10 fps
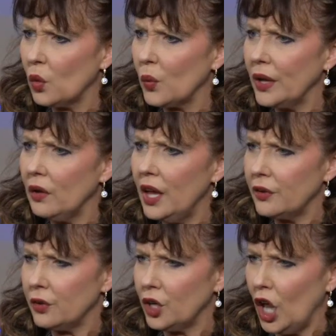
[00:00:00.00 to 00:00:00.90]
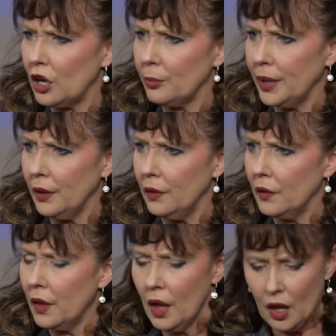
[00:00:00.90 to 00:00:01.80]
the real $100 bill.
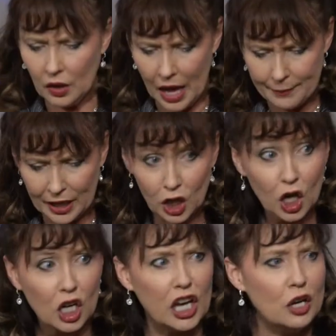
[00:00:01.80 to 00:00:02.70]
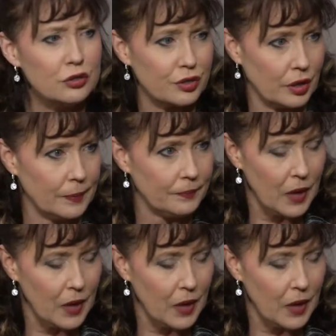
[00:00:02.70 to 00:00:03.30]
Let me look closer.